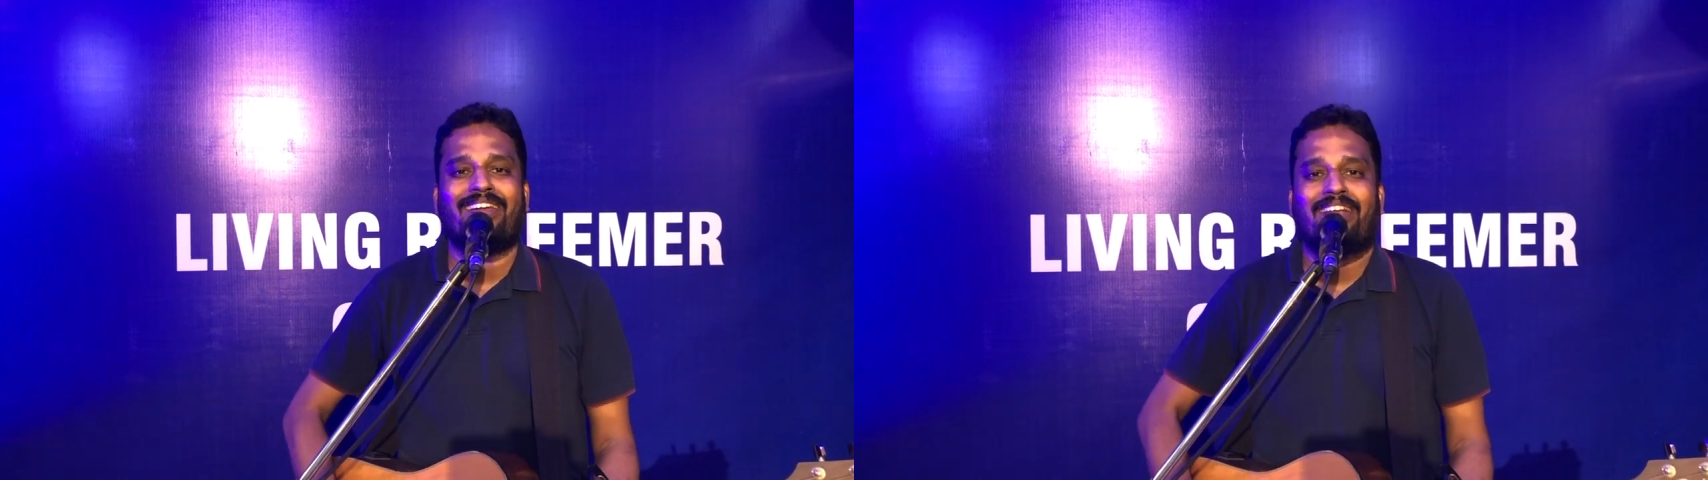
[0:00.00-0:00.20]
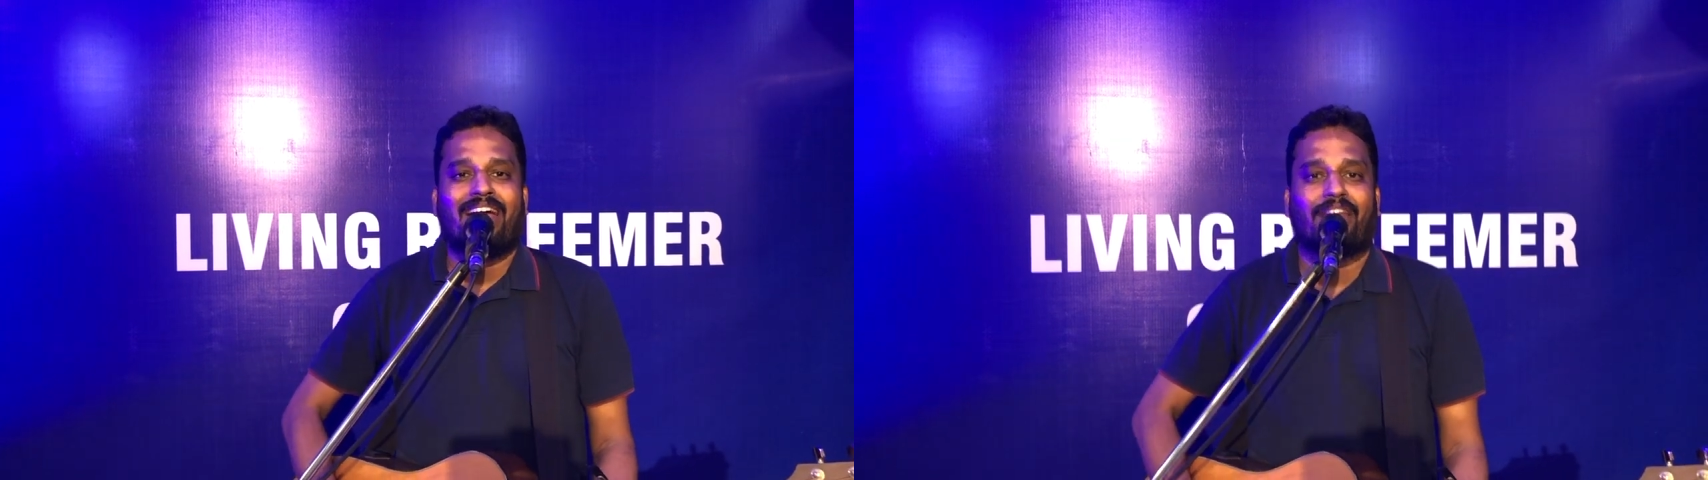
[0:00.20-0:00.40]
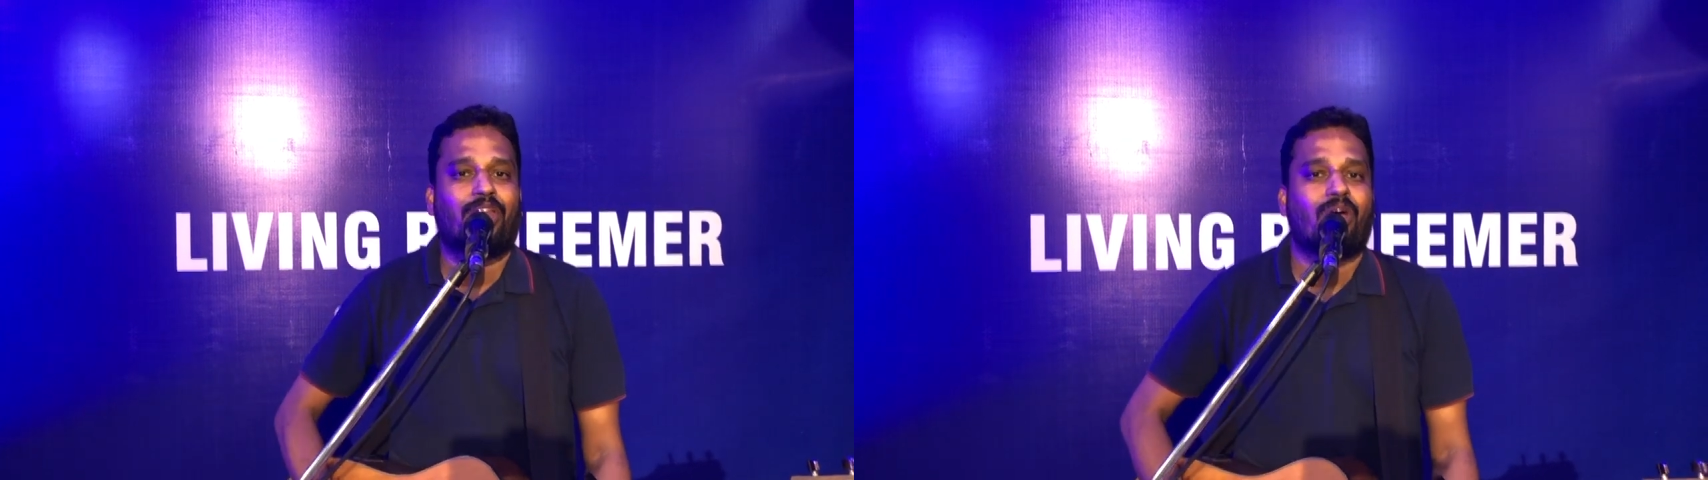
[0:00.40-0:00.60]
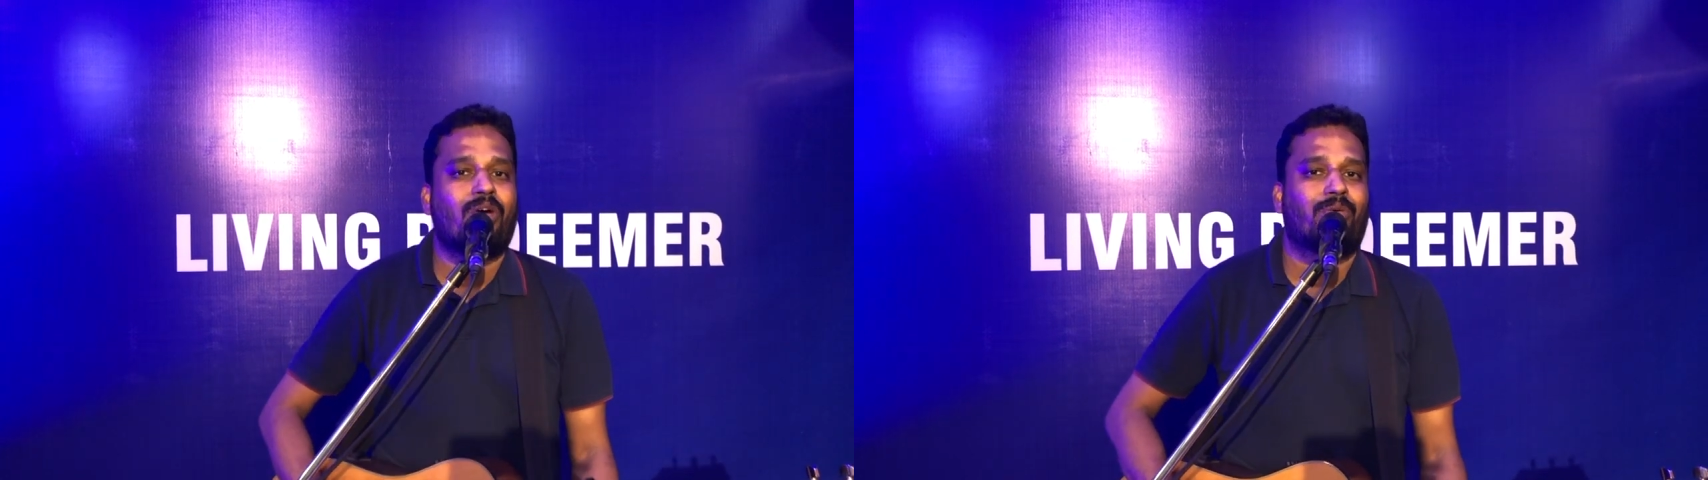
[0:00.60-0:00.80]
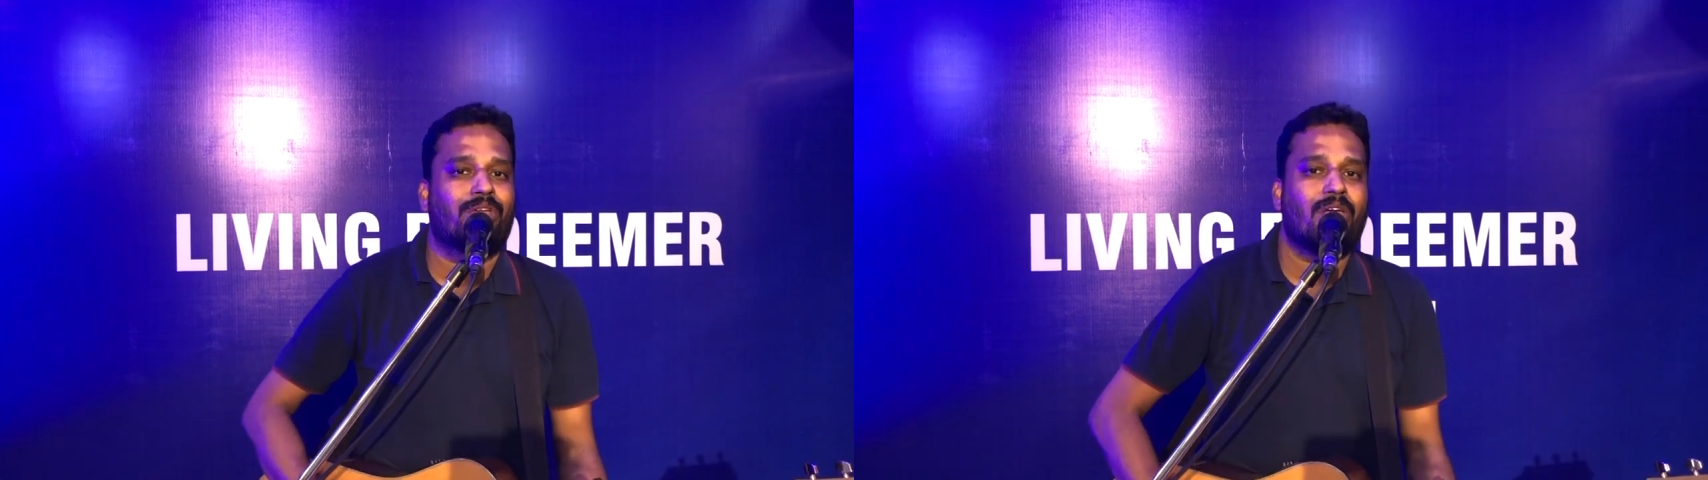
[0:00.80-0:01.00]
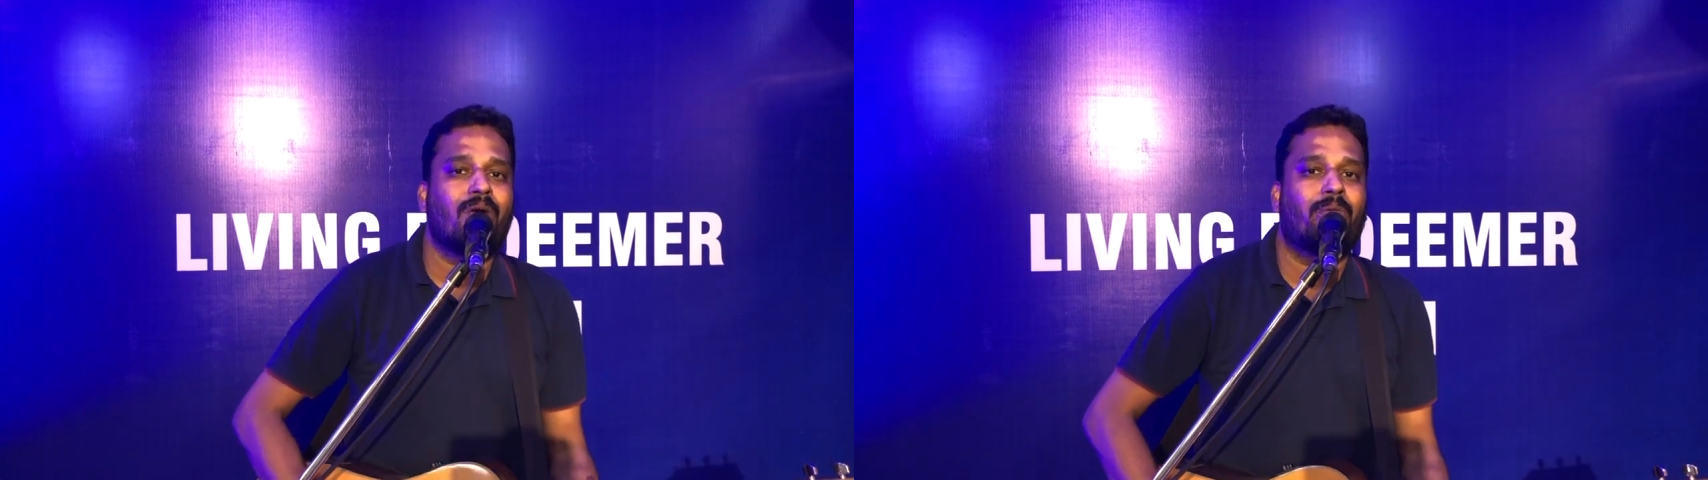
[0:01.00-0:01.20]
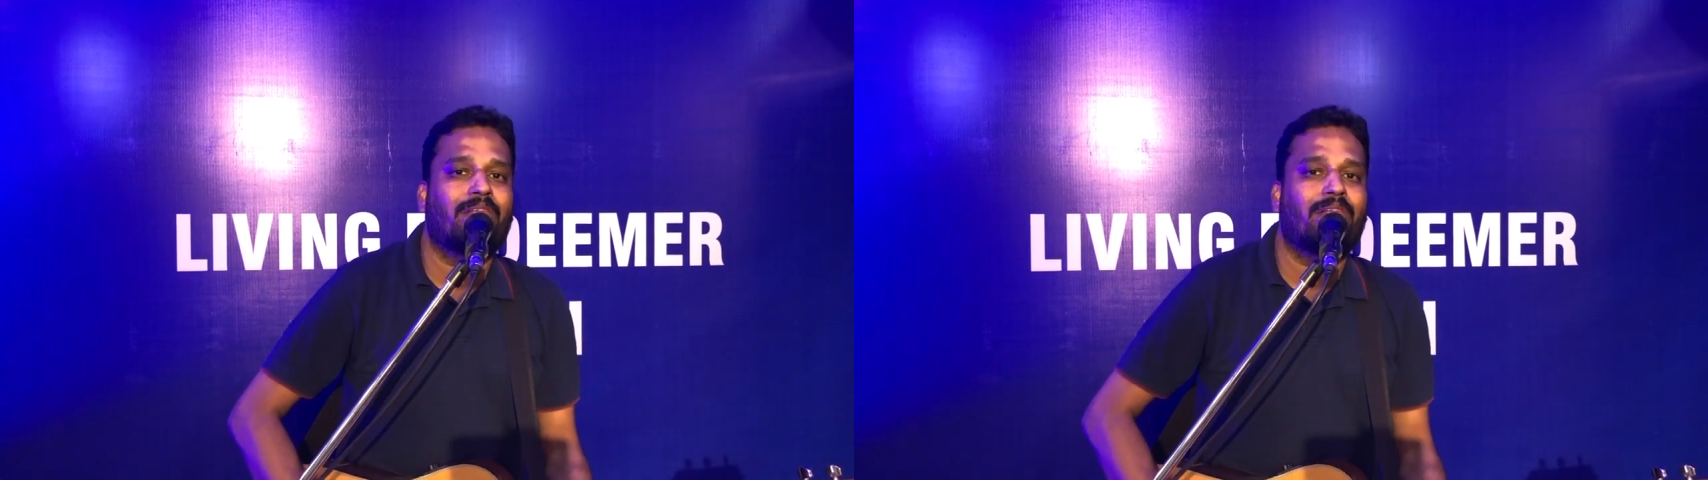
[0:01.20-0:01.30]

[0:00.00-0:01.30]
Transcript: I know your